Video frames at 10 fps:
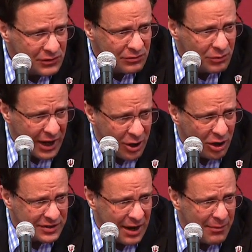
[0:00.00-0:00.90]
When I
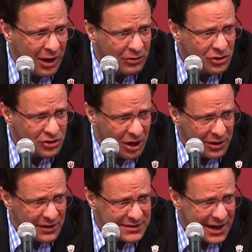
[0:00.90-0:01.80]
called timeout, you're talking
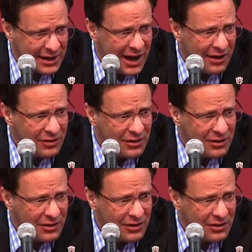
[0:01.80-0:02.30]
about in the second half?